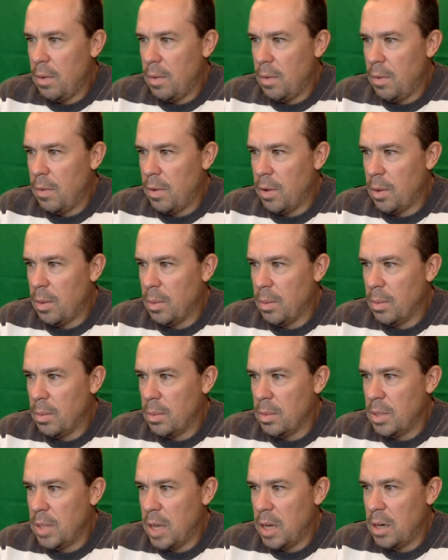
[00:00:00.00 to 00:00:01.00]
from
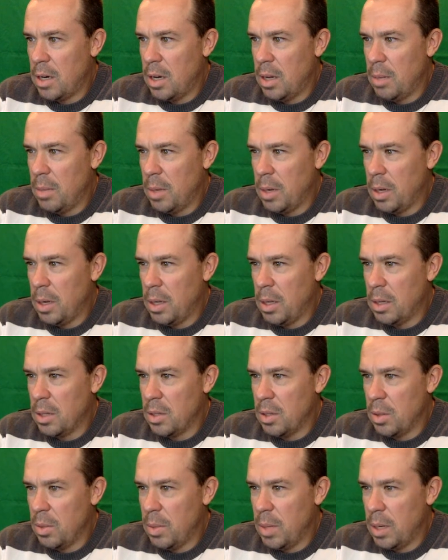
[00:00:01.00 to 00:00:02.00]
Saturday and Monday, there's
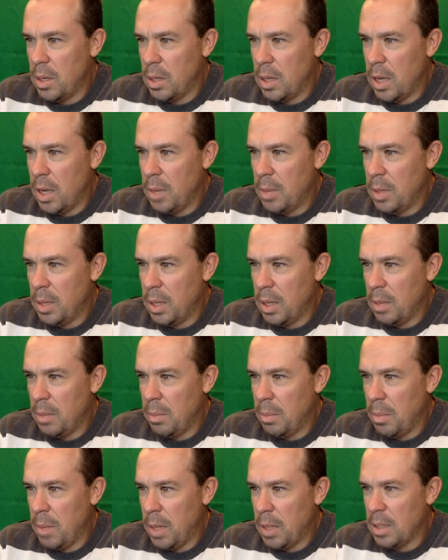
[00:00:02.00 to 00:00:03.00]
no better time to
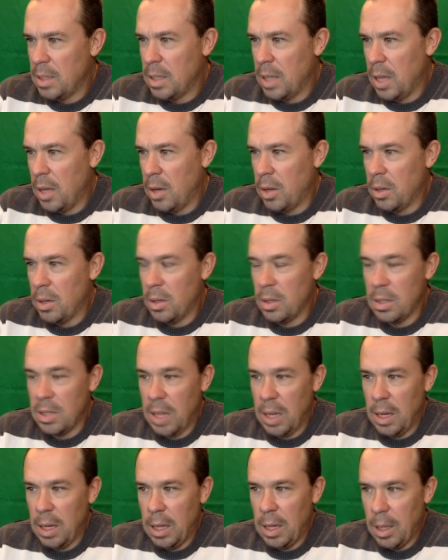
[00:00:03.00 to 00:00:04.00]
get bets down on your
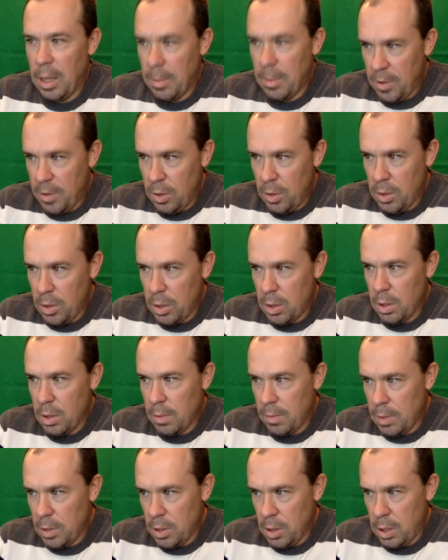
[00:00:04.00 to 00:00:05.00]
Stanley Cup futures,
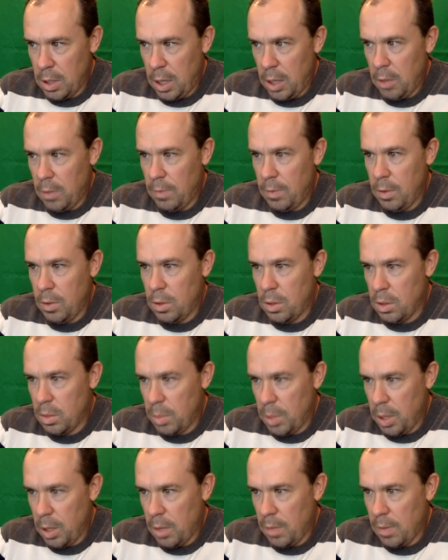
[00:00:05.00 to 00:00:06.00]
division title futures,
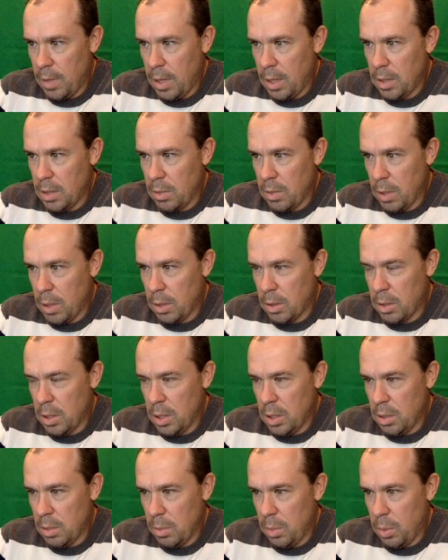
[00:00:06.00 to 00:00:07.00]
playoff odds, and regular
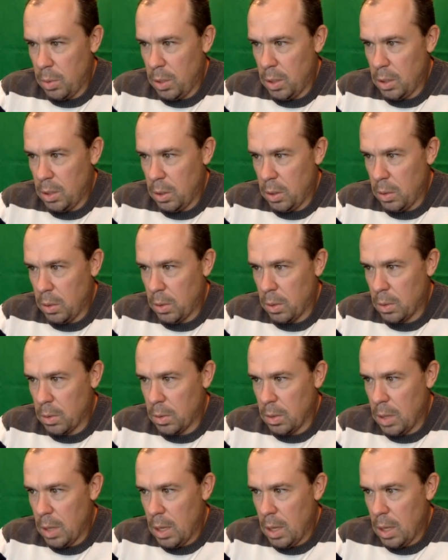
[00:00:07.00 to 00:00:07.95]
season point totals.